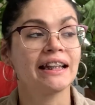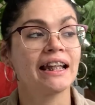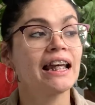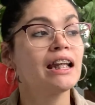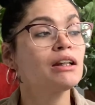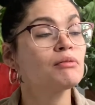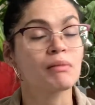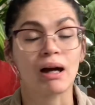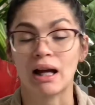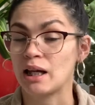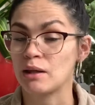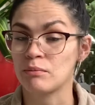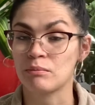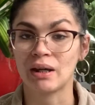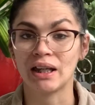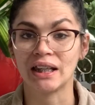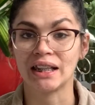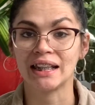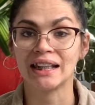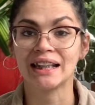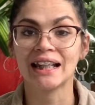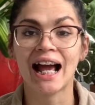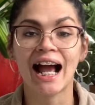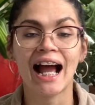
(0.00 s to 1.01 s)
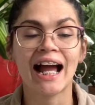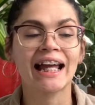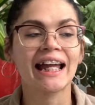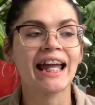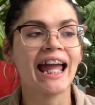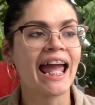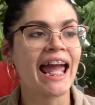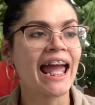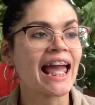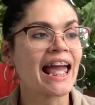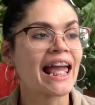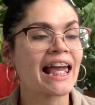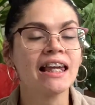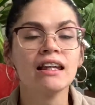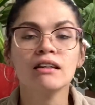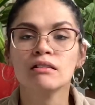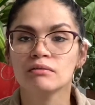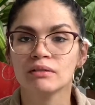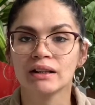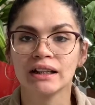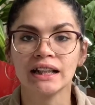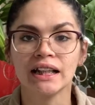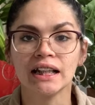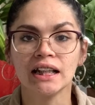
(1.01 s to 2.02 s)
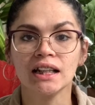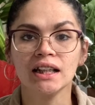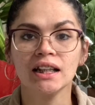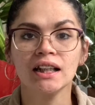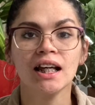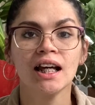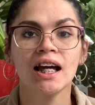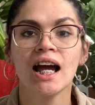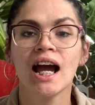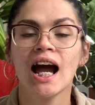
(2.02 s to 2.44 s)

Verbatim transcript: in my opinion. I hate weeding.